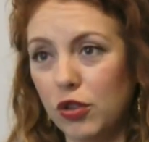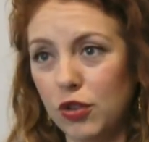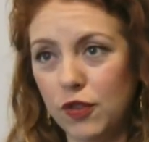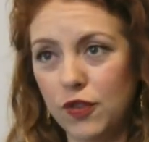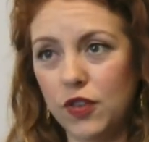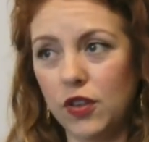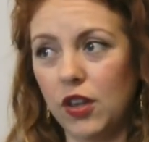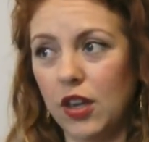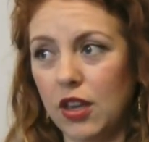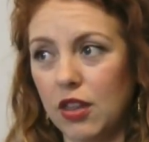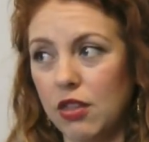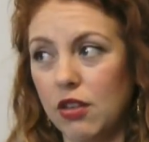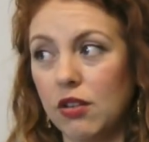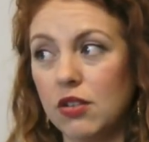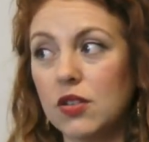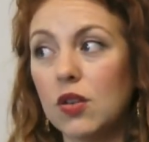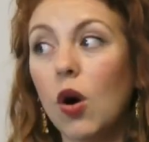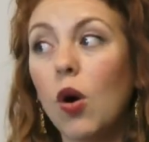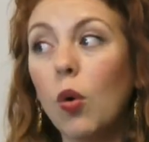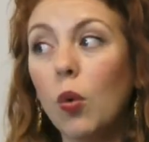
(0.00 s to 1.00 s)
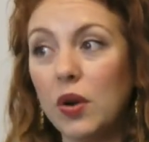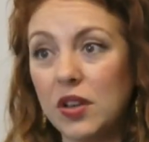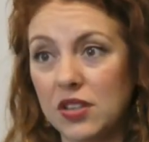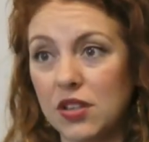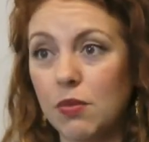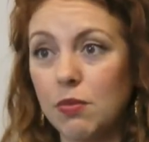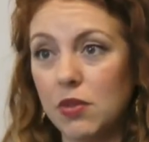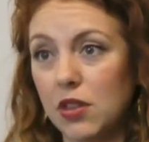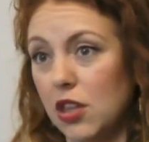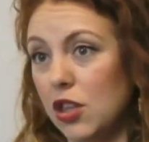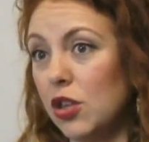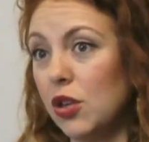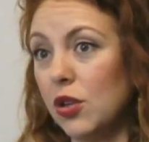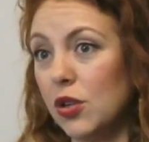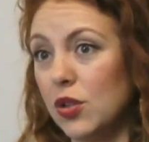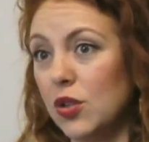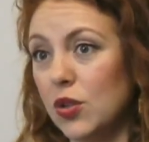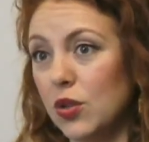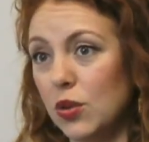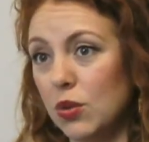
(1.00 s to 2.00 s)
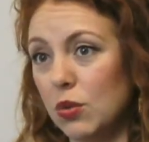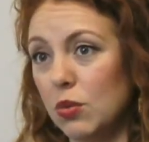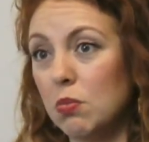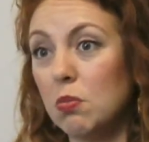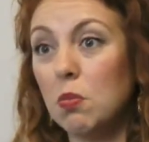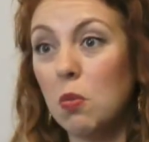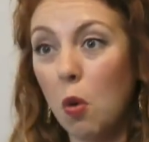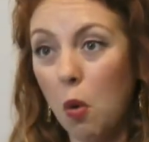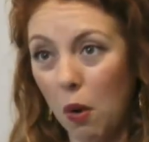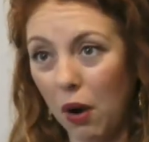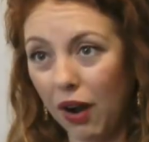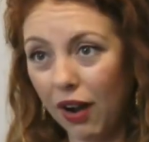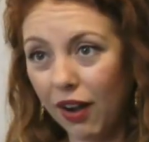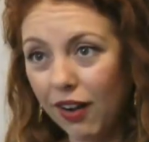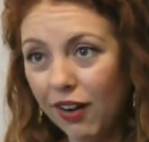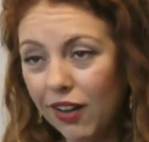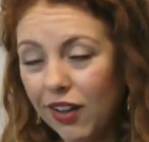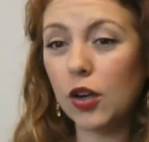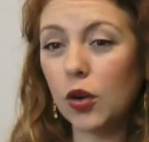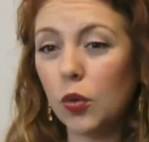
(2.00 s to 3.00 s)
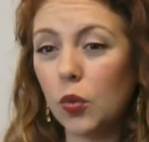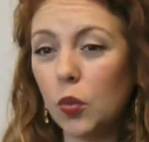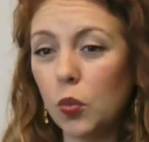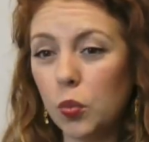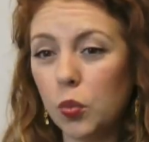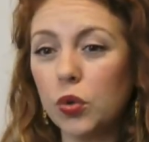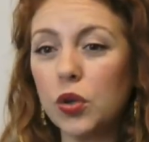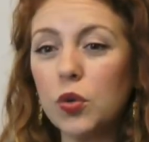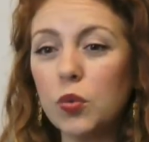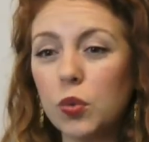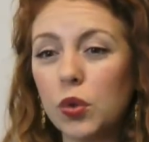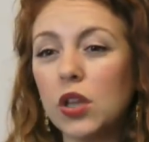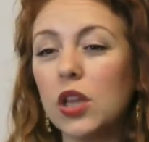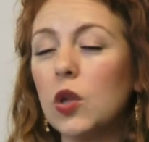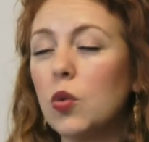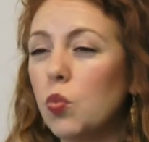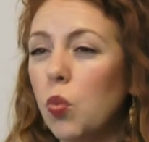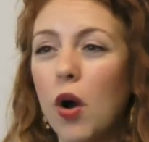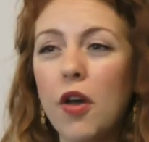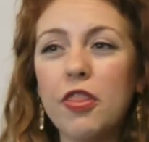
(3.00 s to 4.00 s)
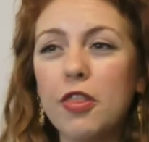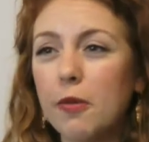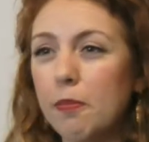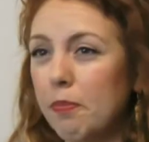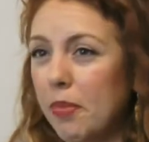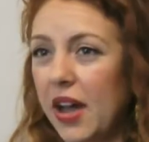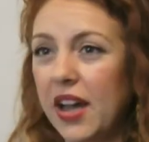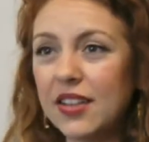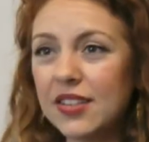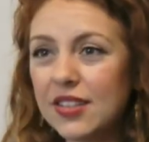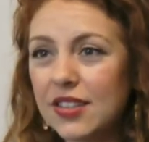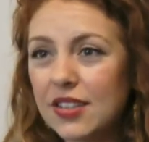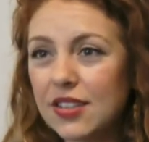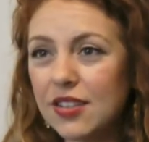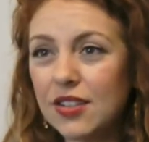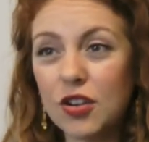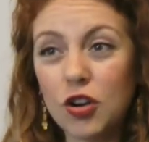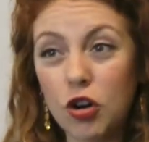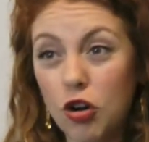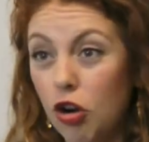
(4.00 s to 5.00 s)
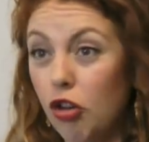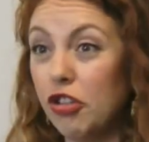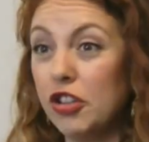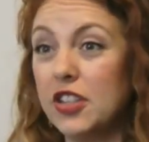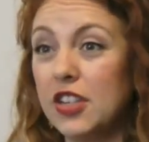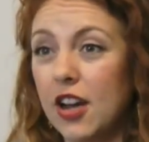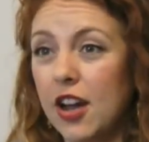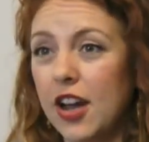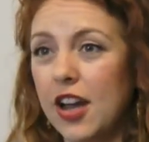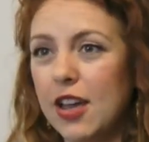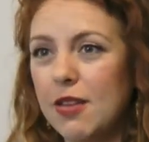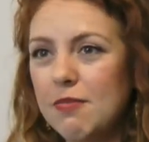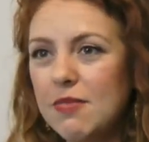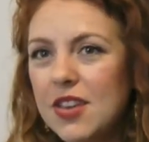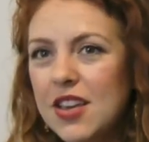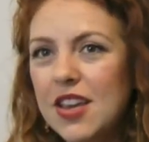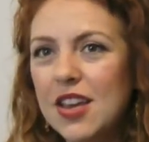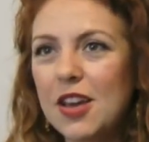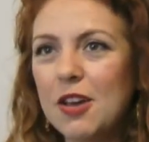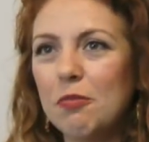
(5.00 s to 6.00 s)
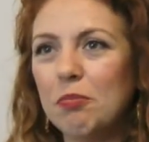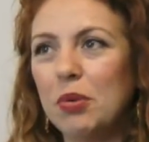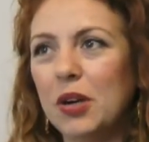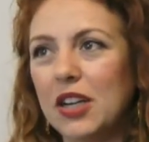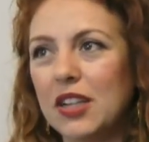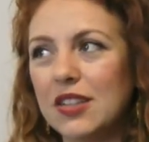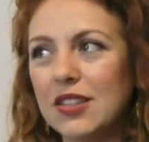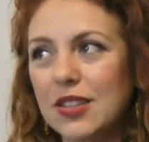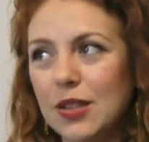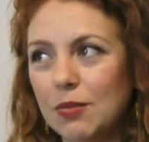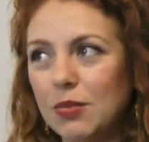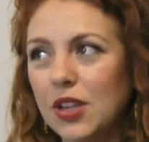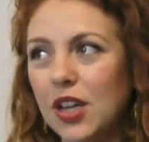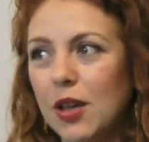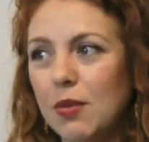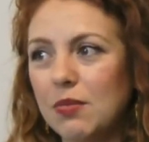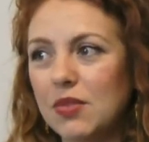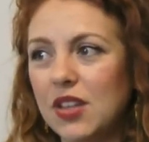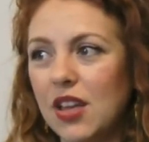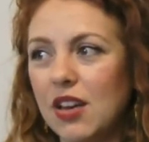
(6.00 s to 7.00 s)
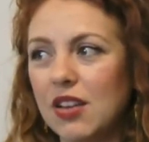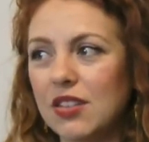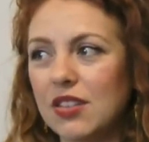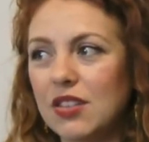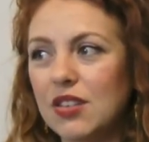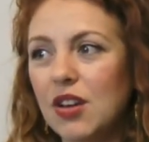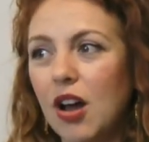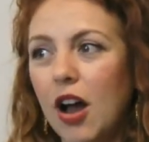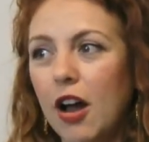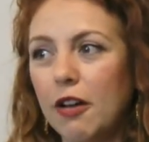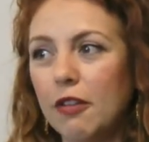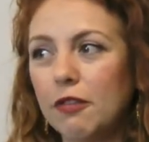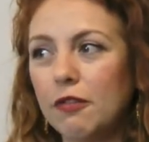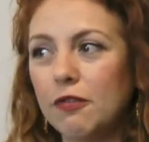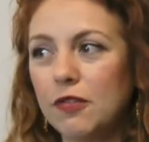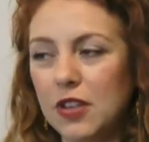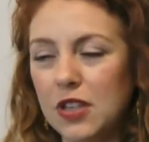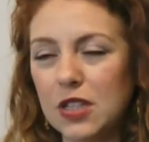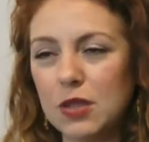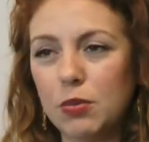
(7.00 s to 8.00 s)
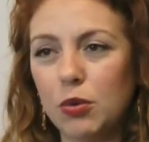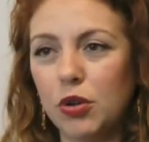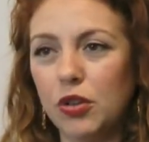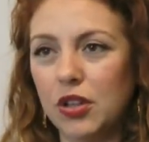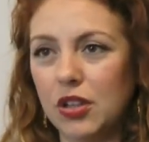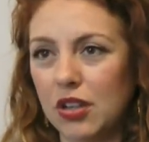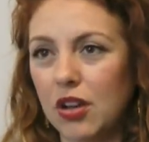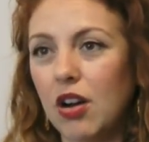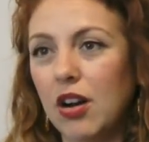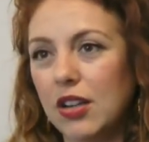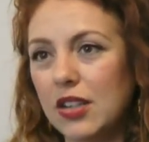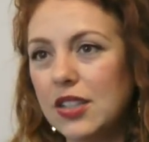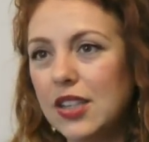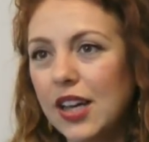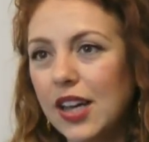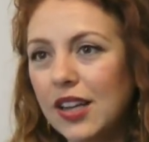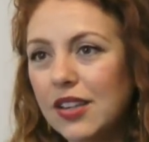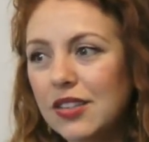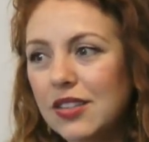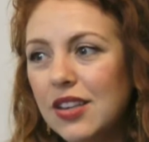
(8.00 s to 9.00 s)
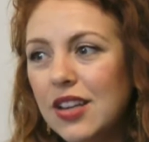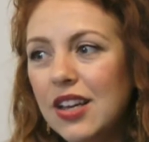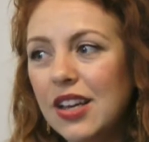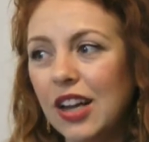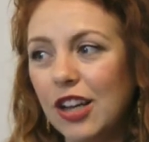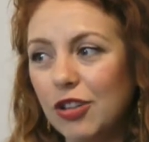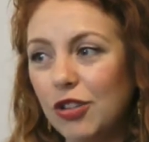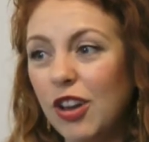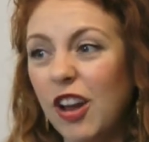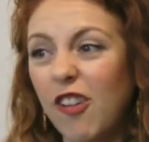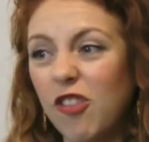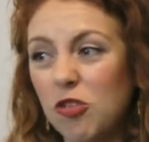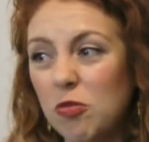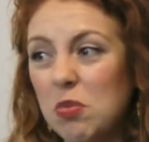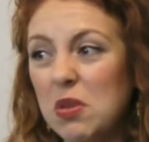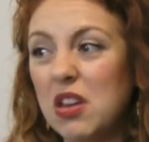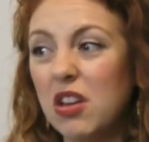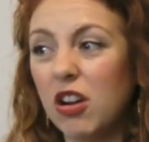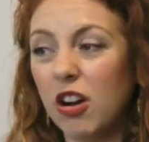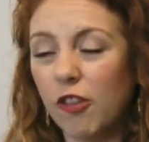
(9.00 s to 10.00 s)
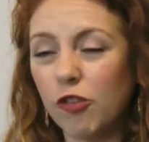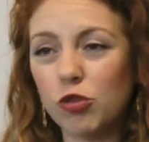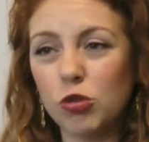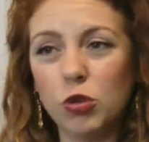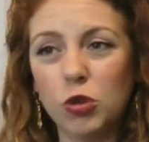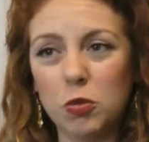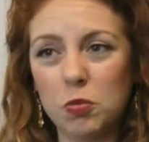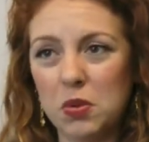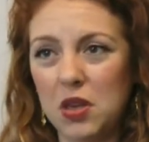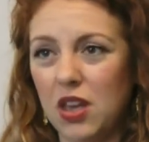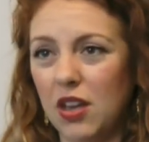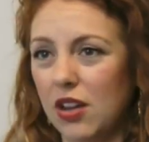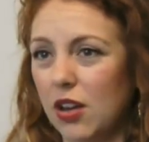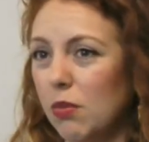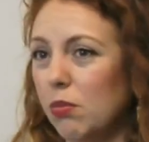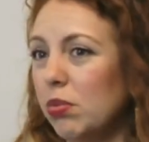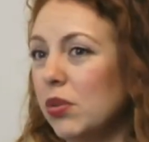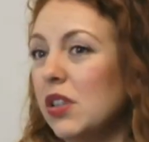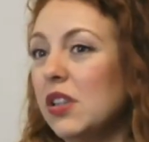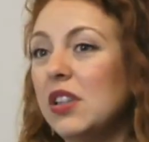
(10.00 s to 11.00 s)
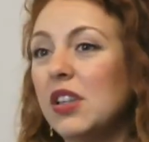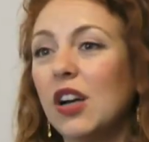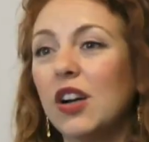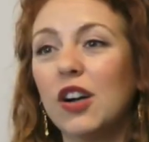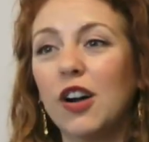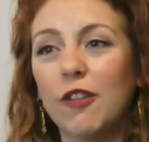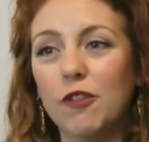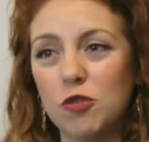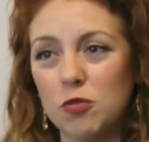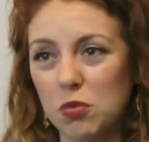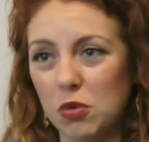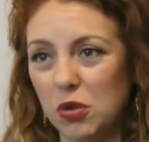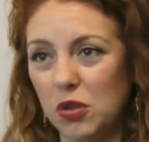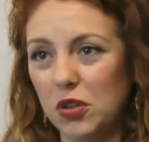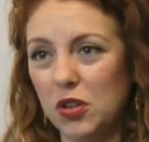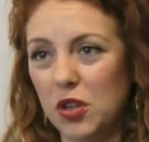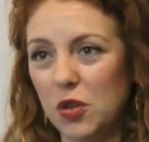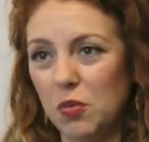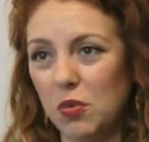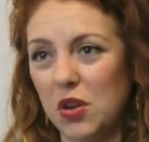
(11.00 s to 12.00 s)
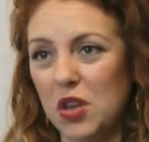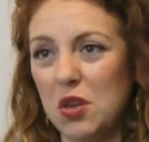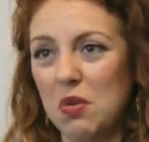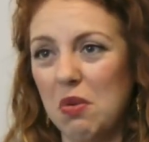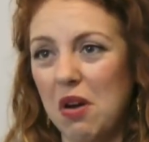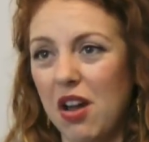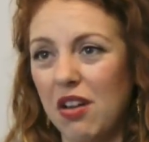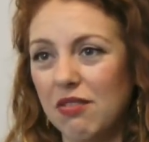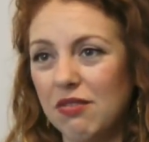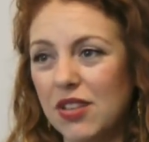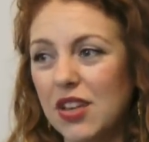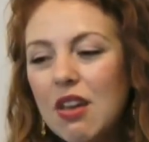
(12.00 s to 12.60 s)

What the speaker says: You feel like there's always something that you could do more. We really want the best all the time, but sometimes that is not feasible in the context, and you have to be comfortable with being completely uncomfortable in where you are.